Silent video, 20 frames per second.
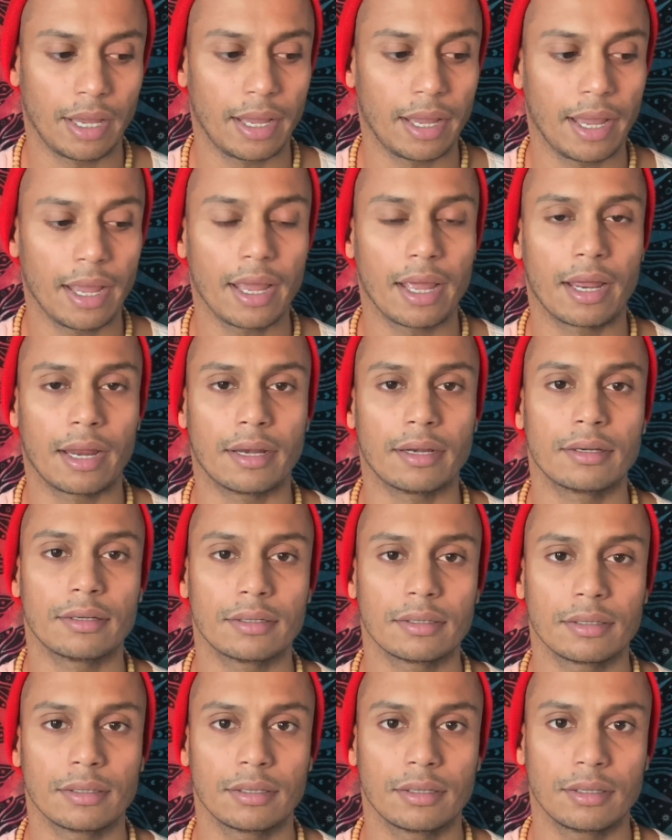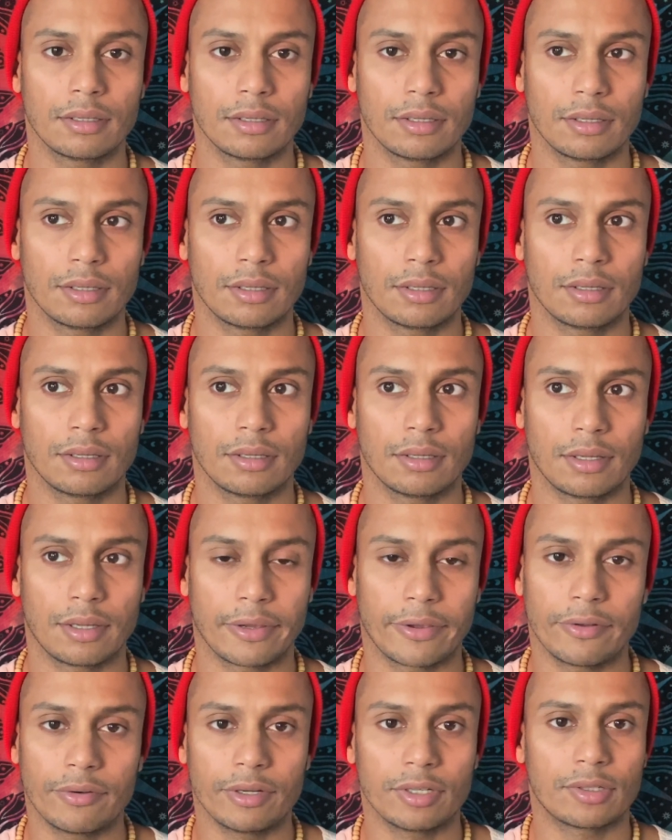and
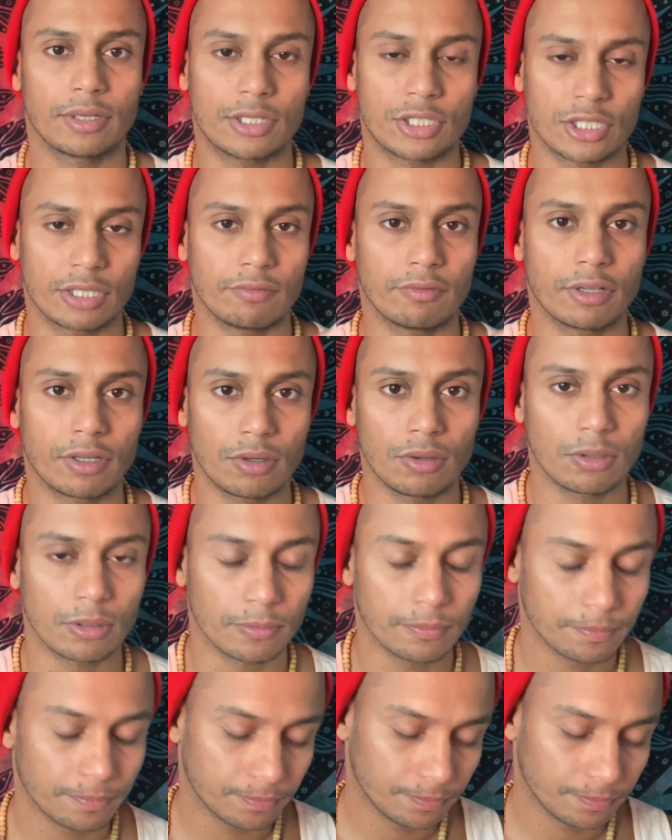you need to achieve the goal.